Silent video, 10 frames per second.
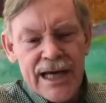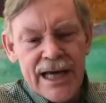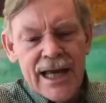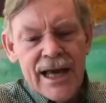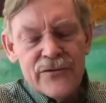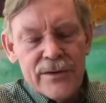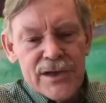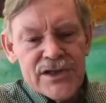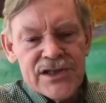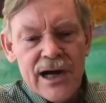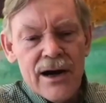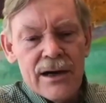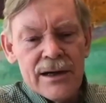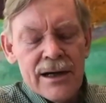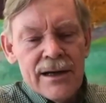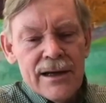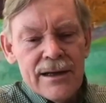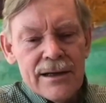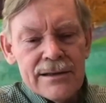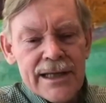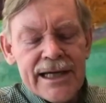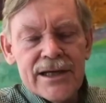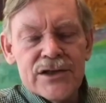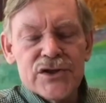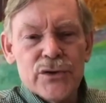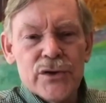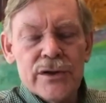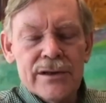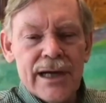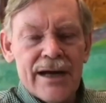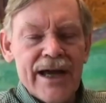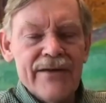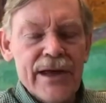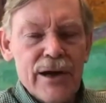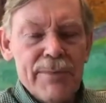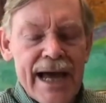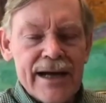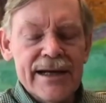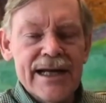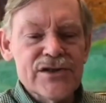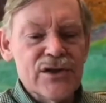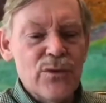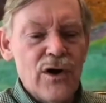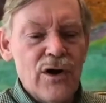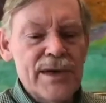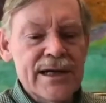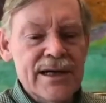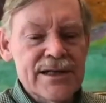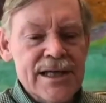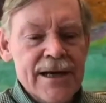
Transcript: And from the start, Lincoln and Seward kind of have their back against the wall, because